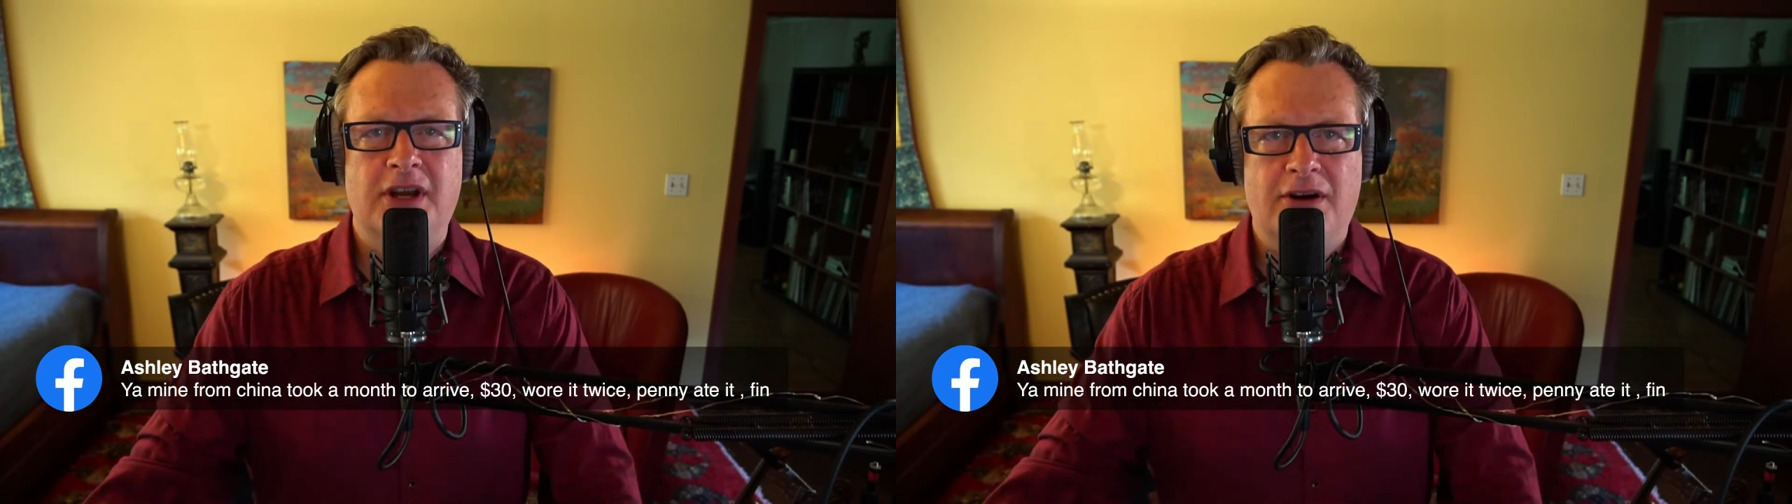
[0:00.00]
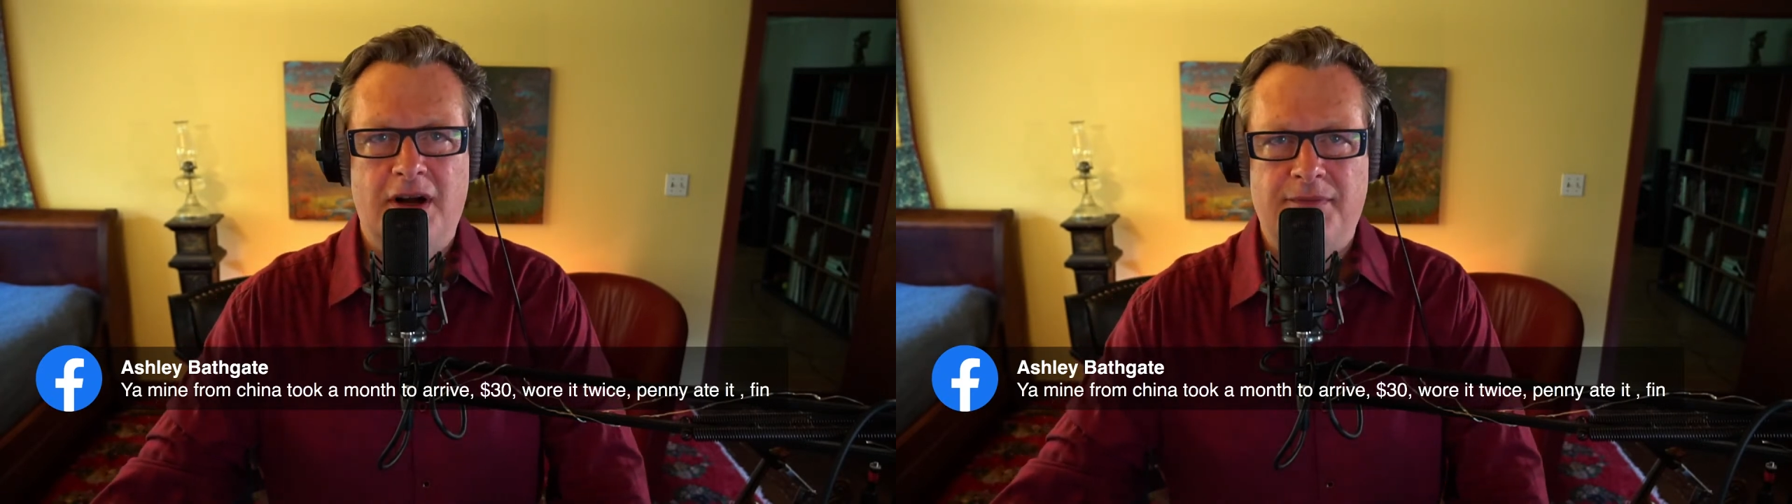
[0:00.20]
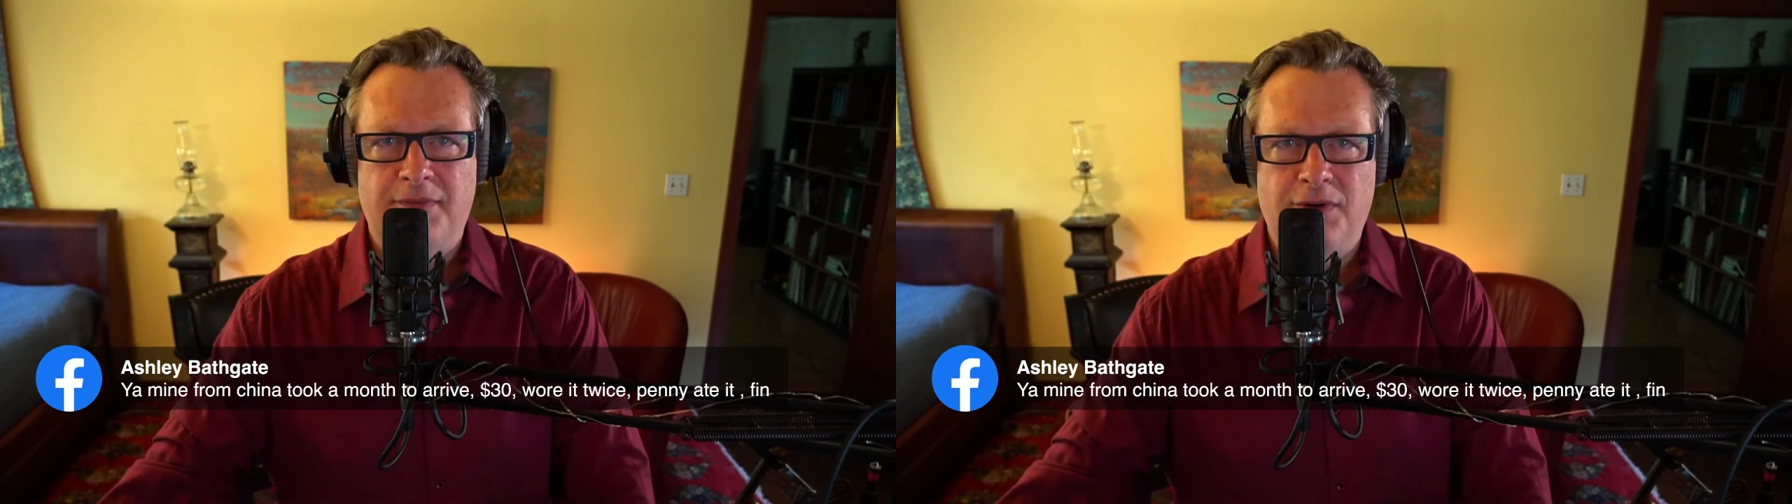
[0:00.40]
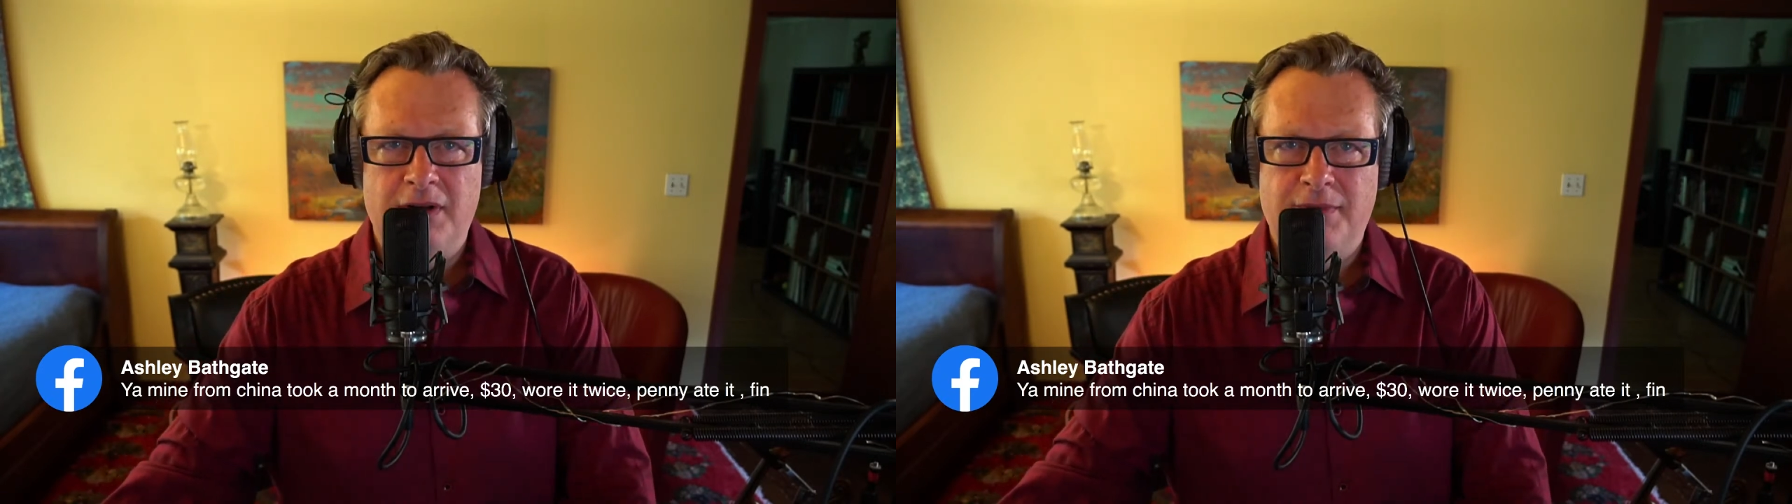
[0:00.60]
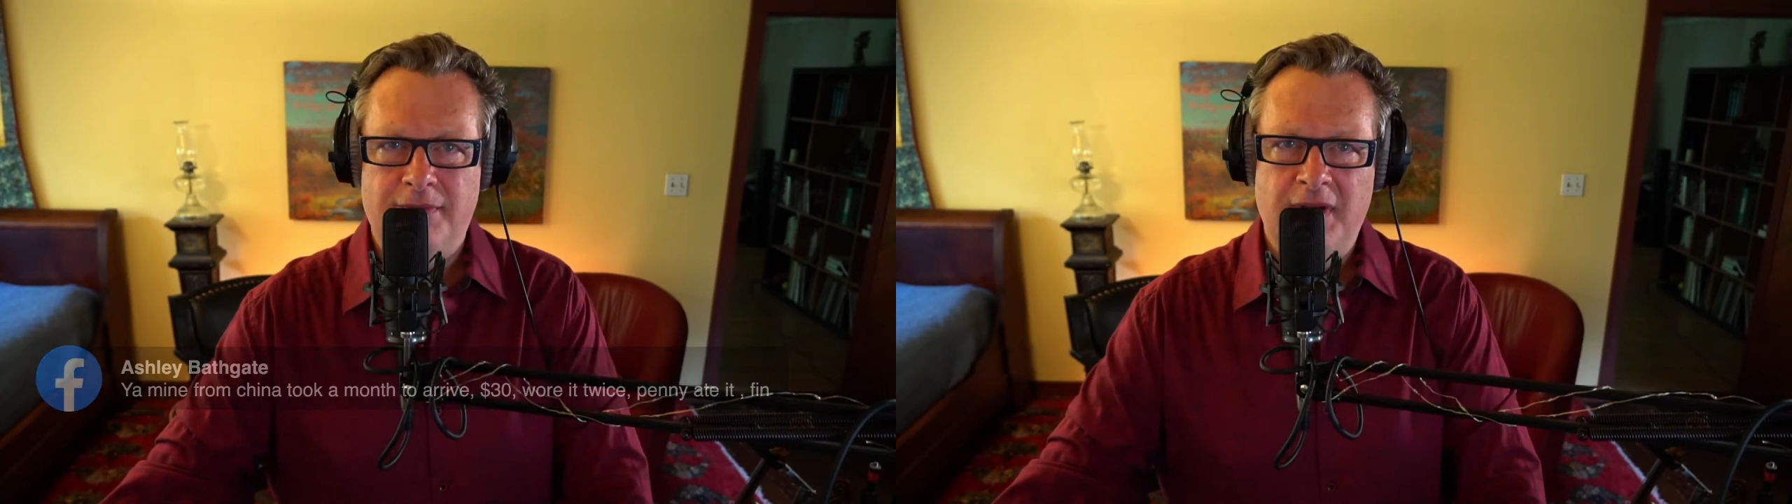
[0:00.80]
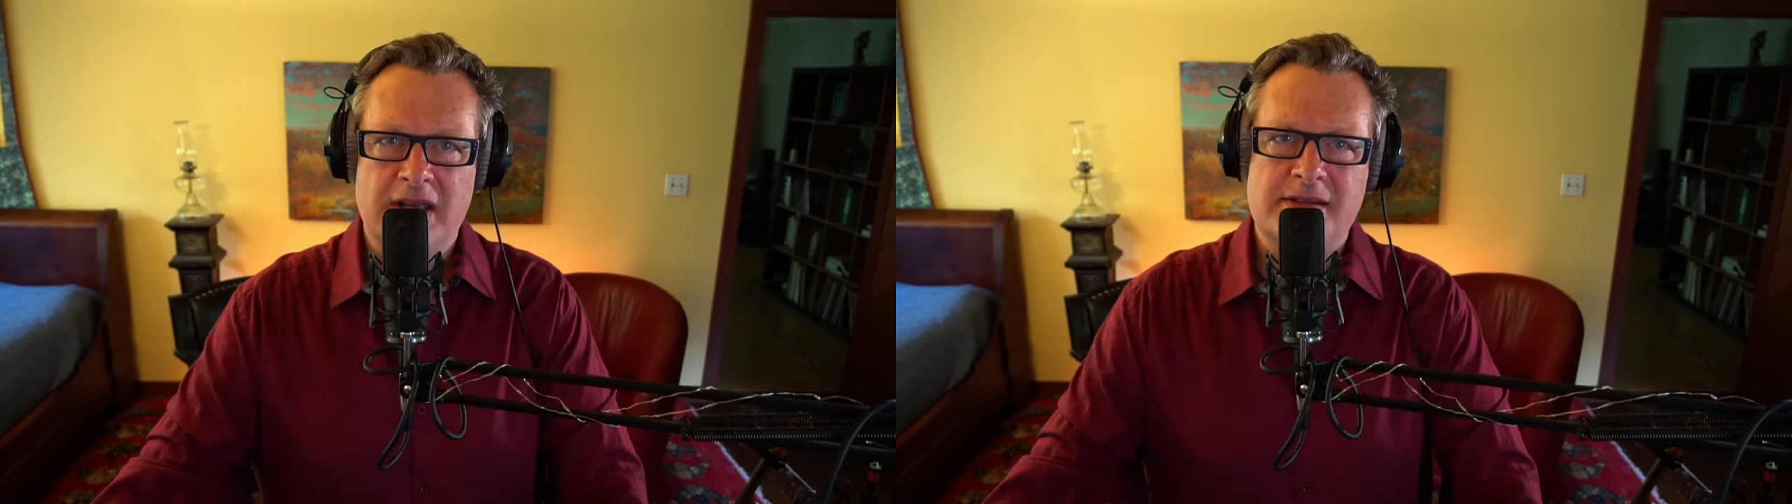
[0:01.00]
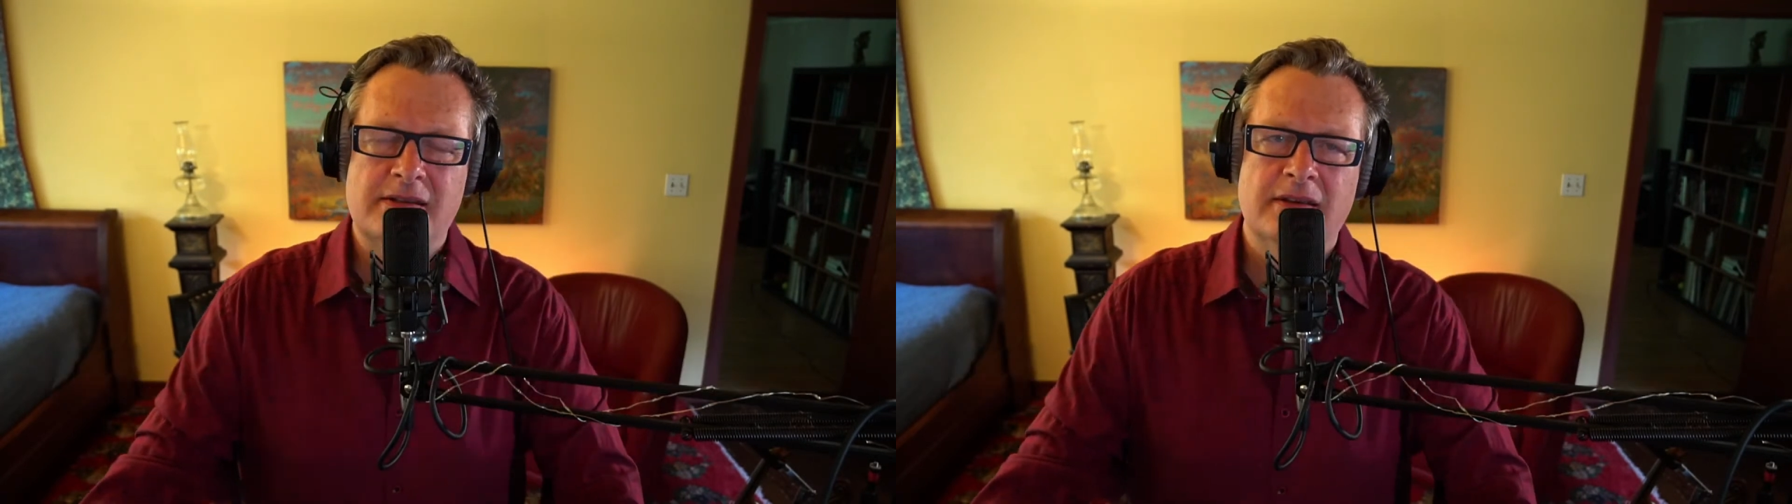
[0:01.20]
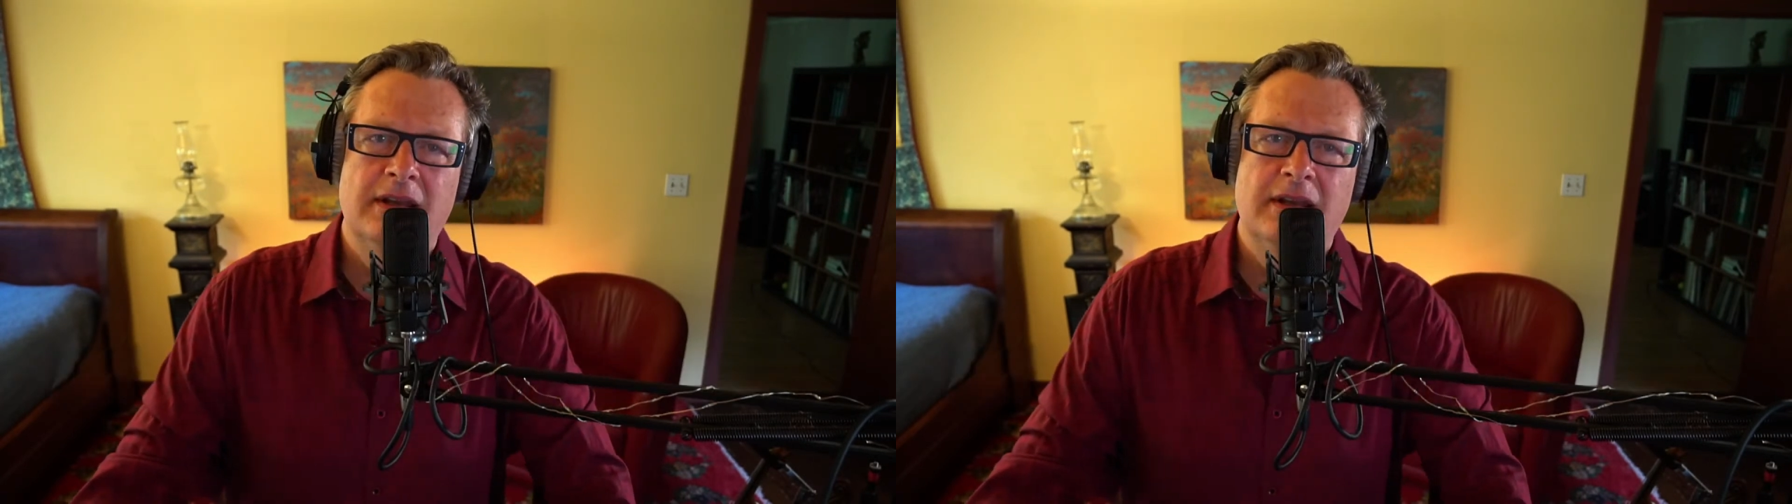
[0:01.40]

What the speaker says: hair off the front of your face.